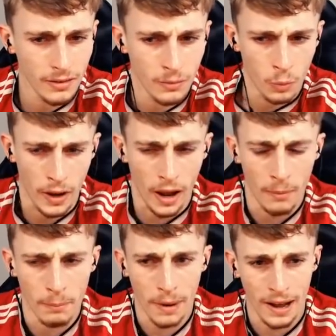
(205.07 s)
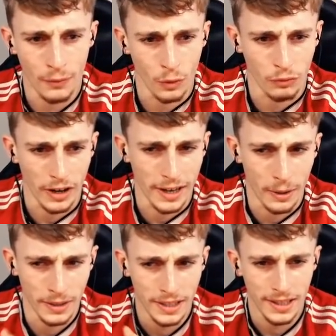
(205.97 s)
wait, I'm baffled right now.
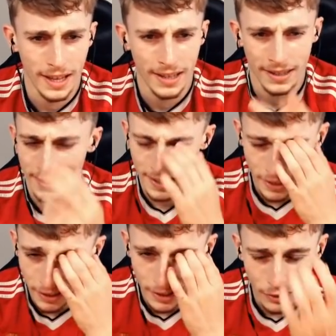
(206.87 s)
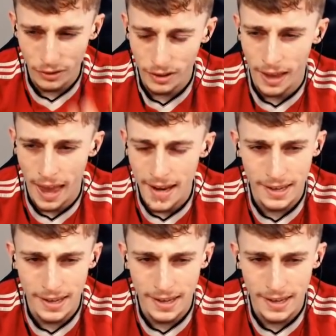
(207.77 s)
This looks like Eddie.